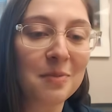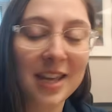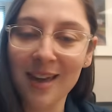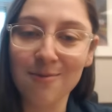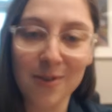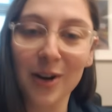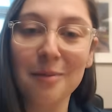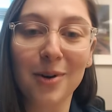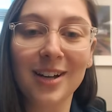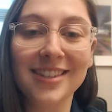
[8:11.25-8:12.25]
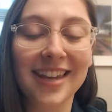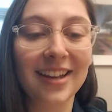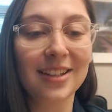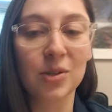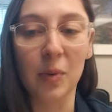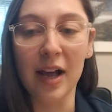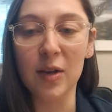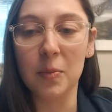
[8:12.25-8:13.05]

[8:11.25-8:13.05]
became very broad scale as well,